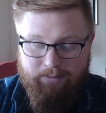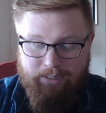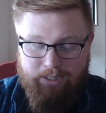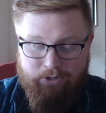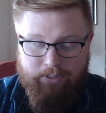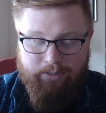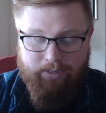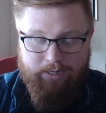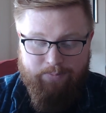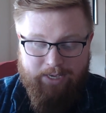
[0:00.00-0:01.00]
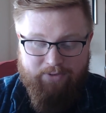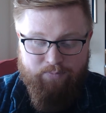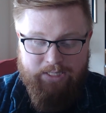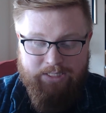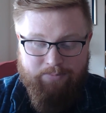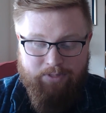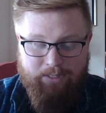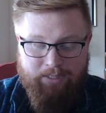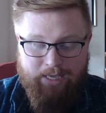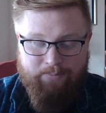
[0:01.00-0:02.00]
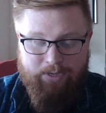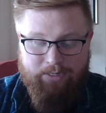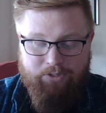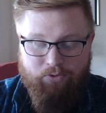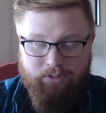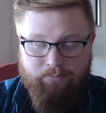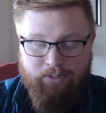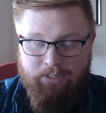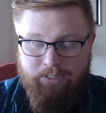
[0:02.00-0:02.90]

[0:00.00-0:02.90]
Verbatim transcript: and Uriel thought he may have missed something the Cambion had told him,